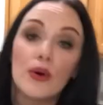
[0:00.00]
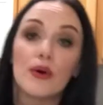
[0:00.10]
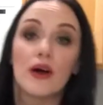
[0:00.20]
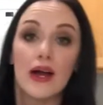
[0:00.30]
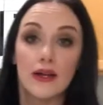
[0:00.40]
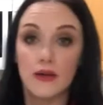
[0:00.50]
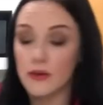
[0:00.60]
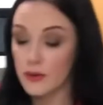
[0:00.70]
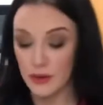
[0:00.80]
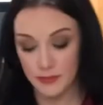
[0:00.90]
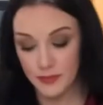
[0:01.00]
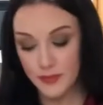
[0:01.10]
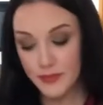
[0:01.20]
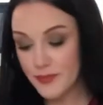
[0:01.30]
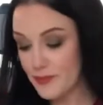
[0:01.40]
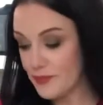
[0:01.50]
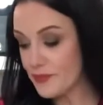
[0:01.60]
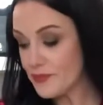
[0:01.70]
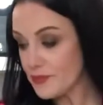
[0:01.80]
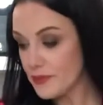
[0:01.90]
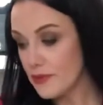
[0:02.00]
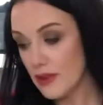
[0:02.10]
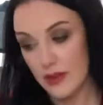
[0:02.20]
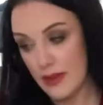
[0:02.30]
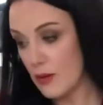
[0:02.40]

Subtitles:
I knew that would